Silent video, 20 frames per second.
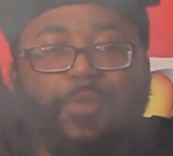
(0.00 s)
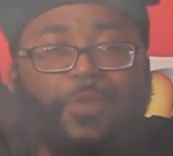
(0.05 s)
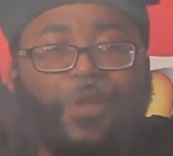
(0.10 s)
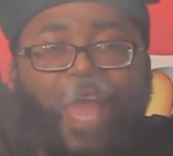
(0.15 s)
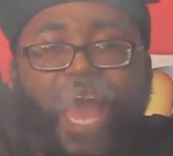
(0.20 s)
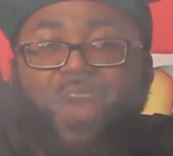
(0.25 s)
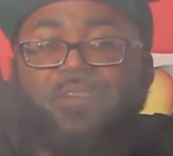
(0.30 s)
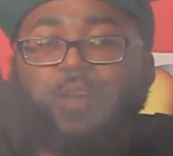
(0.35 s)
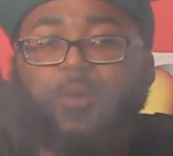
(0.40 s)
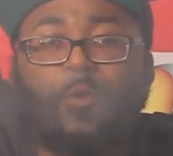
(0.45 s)
when
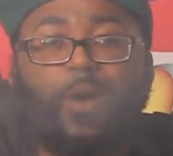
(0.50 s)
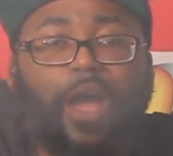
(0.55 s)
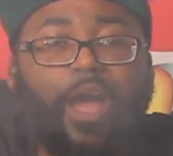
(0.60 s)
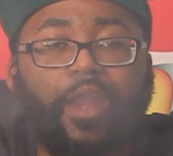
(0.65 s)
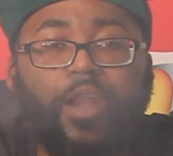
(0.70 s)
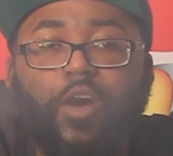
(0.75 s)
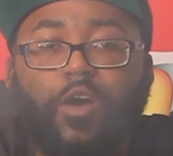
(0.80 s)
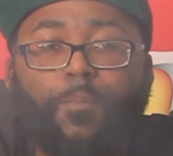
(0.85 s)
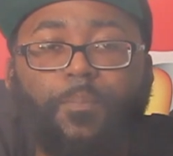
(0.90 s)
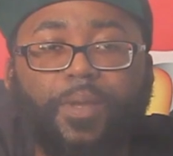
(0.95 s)
you have it
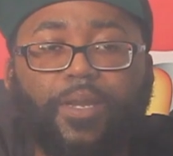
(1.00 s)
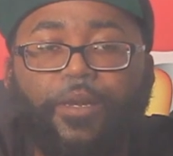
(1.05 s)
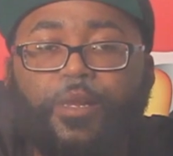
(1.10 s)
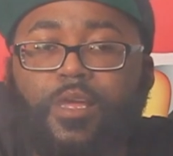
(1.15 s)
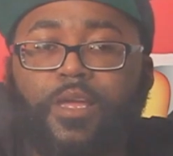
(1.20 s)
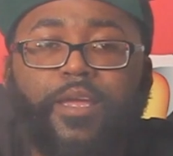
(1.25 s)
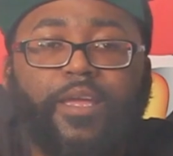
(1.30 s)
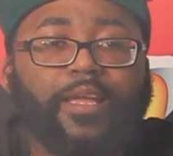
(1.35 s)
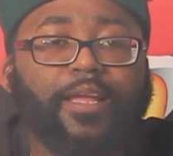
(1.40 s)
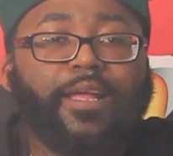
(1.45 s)
wide
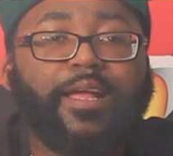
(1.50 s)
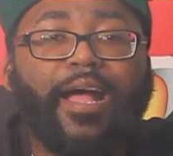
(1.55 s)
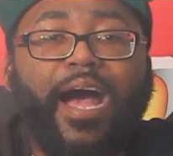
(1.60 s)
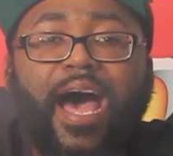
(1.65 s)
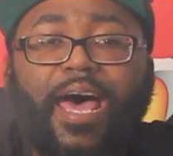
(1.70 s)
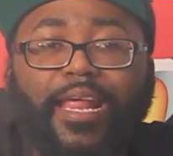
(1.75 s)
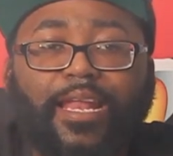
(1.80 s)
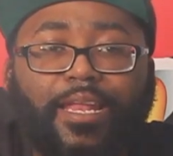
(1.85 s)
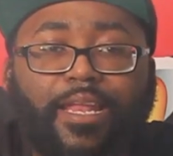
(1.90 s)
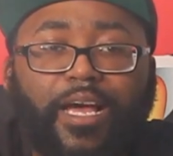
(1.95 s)
open.
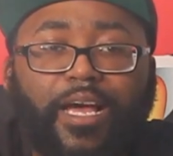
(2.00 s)
Gotta